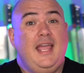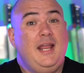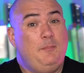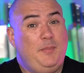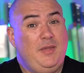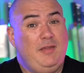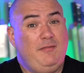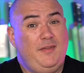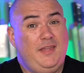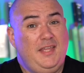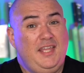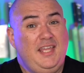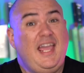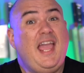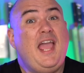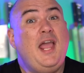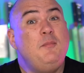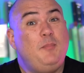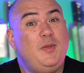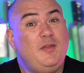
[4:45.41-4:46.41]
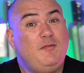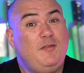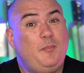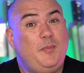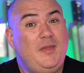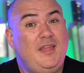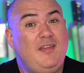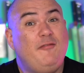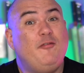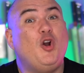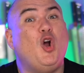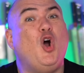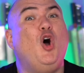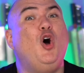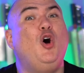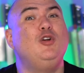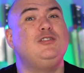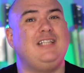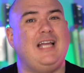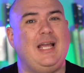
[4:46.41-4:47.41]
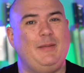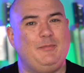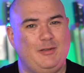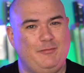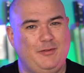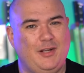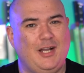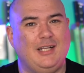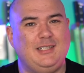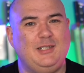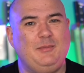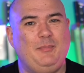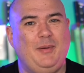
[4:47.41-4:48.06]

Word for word: and PvE and PvP for all types of content